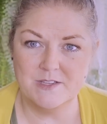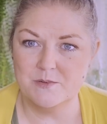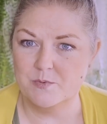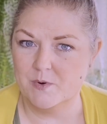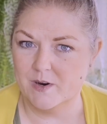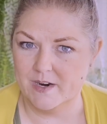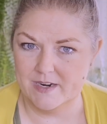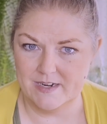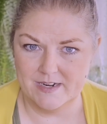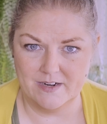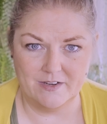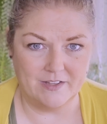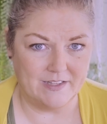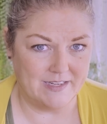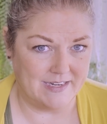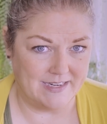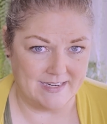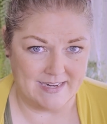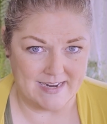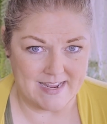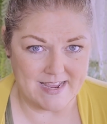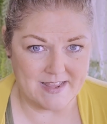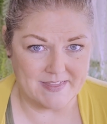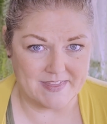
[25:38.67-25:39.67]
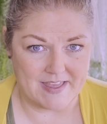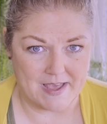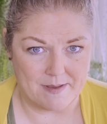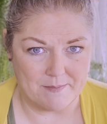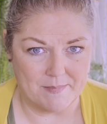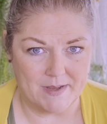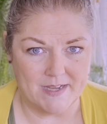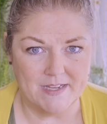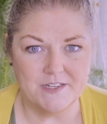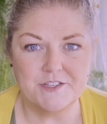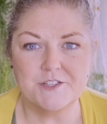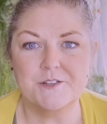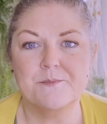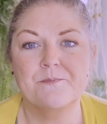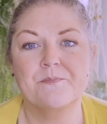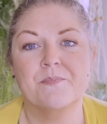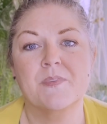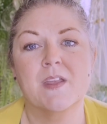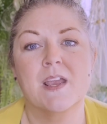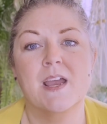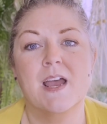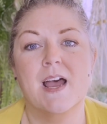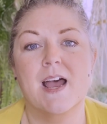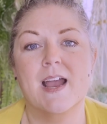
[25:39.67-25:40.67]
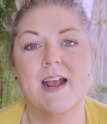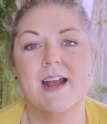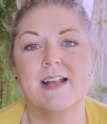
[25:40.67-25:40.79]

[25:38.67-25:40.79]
where I really didn't eat that much. I